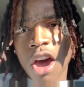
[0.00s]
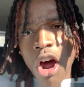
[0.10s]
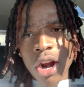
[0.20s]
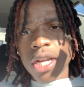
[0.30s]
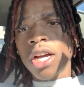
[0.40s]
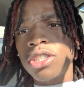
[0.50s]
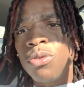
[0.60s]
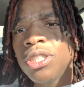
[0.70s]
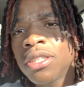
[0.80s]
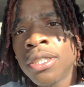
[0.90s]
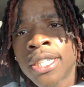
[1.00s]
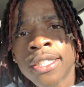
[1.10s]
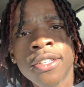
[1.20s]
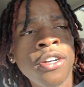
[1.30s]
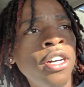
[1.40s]
All right, y'all. So we just looked
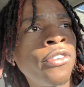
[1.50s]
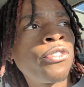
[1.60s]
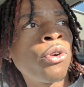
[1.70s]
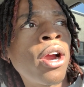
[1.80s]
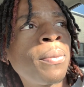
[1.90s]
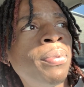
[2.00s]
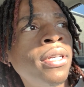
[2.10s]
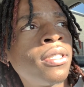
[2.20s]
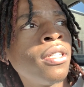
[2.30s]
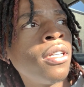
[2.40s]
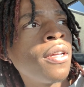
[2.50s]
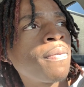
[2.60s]
at the uh, Ferrari Pista.